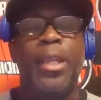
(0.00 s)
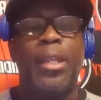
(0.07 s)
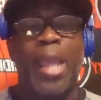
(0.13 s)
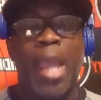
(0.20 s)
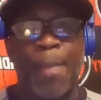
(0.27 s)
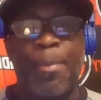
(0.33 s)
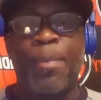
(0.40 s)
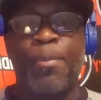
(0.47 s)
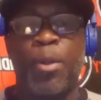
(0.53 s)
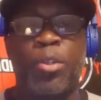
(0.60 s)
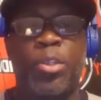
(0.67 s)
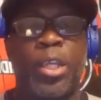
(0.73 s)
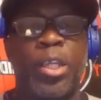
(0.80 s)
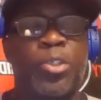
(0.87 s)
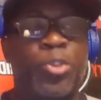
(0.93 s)
Happy
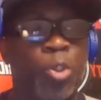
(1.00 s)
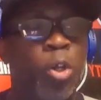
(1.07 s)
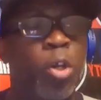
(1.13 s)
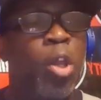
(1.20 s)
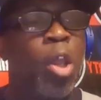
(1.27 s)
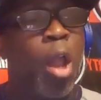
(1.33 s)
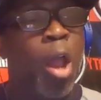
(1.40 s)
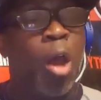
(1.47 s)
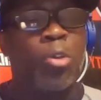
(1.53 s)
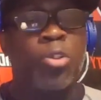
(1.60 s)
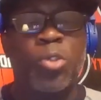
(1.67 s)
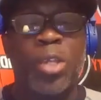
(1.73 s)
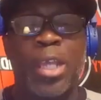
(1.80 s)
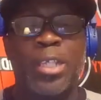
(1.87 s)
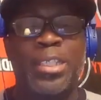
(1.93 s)
birthday, sir.
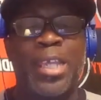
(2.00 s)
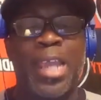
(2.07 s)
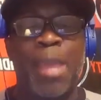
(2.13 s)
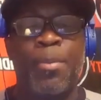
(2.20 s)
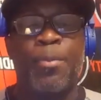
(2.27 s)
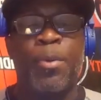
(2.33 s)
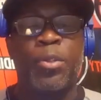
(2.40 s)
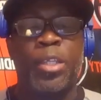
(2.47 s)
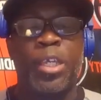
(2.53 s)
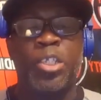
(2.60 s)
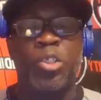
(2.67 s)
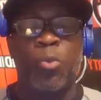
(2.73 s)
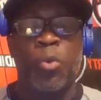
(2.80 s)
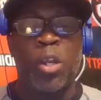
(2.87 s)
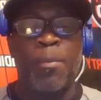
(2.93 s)
Also got to say happy birthday
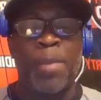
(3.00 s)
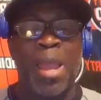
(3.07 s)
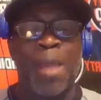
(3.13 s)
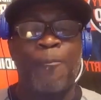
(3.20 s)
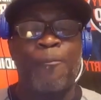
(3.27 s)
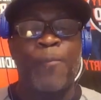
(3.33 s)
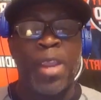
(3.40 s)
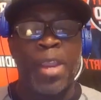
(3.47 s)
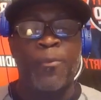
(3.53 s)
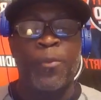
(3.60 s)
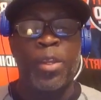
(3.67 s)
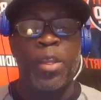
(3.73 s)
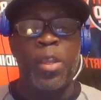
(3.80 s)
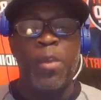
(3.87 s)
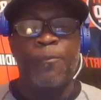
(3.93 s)
to one of my
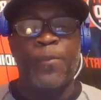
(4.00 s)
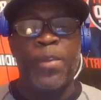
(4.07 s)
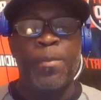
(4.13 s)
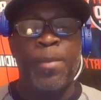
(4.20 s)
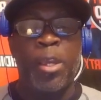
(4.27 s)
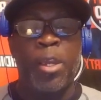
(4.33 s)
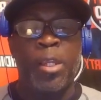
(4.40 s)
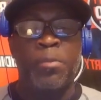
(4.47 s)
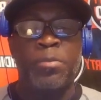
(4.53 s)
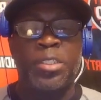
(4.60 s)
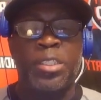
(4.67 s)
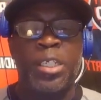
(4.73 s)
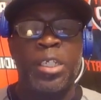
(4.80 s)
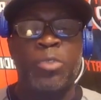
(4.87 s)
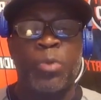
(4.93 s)
favorite female M
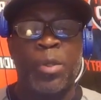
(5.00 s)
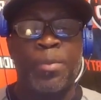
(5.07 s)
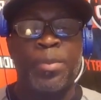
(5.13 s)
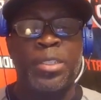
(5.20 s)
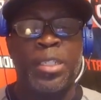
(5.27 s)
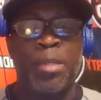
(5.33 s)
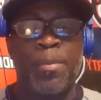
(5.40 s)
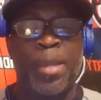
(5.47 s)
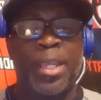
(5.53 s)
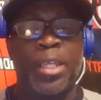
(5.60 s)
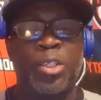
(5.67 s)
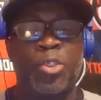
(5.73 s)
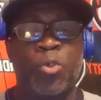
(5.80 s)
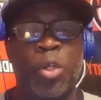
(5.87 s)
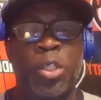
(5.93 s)
Cs representing
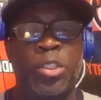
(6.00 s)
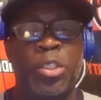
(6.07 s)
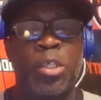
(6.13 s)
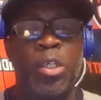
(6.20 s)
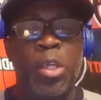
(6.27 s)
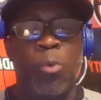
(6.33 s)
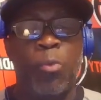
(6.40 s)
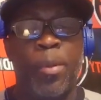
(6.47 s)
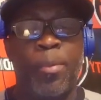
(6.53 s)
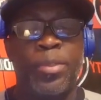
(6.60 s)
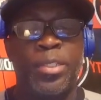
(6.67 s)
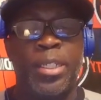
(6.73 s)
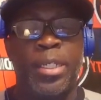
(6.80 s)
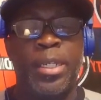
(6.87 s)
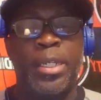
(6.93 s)
Macon, Georgia,
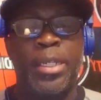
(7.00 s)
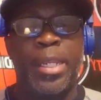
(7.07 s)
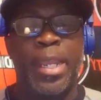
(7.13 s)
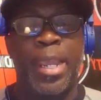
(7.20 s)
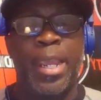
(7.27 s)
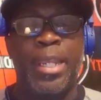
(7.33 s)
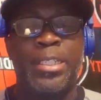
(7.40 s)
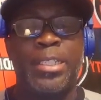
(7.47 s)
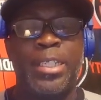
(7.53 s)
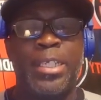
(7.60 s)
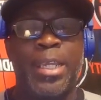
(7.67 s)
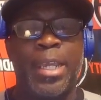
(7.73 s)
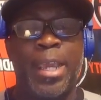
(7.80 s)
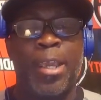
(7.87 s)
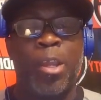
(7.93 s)
representing the A
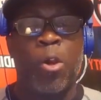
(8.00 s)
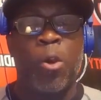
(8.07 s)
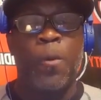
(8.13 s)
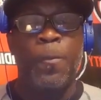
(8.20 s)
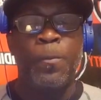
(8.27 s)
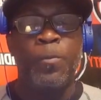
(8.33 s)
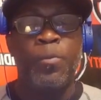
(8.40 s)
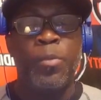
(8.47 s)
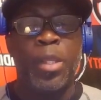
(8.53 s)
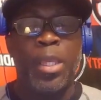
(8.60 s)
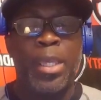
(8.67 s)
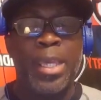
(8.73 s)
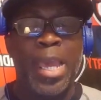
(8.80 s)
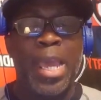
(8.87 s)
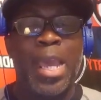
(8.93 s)
T L.
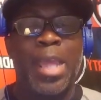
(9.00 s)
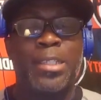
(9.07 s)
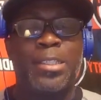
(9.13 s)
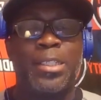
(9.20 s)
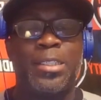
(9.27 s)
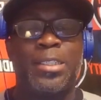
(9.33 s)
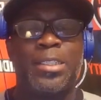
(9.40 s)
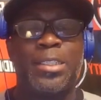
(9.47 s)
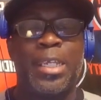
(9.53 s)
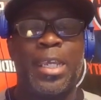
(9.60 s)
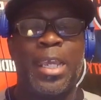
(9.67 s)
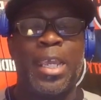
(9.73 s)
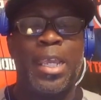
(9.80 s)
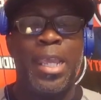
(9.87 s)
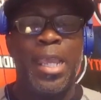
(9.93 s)
Got to
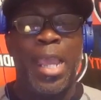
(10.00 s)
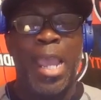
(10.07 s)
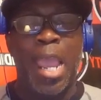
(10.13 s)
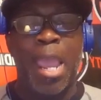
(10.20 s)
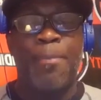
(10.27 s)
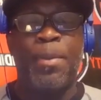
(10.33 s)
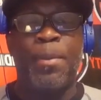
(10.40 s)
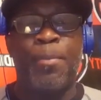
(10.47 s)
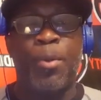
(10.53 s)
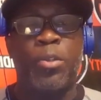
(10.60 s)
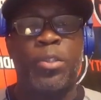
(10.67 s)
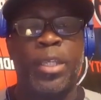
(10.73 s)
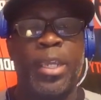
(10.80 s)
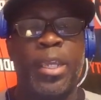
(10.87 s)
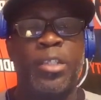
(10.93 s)
say happy
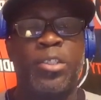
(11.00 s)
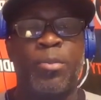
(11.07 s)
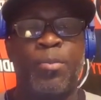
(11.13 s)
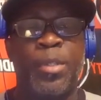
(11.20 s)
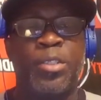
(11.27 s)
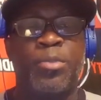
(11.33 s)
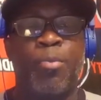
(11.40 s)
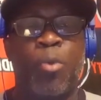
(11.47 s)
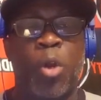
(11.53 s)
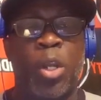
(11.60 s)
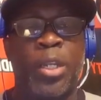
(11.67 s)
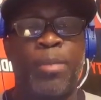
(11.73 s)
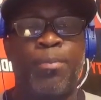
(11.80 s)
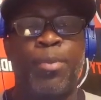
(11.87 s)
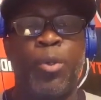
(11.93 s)
birthday to Miss
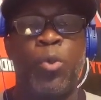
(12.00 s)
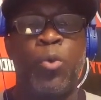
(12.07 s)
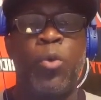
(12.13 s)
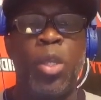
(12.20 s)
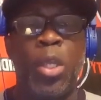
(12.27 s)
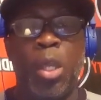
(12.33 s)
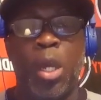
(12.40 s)
Marley Blue.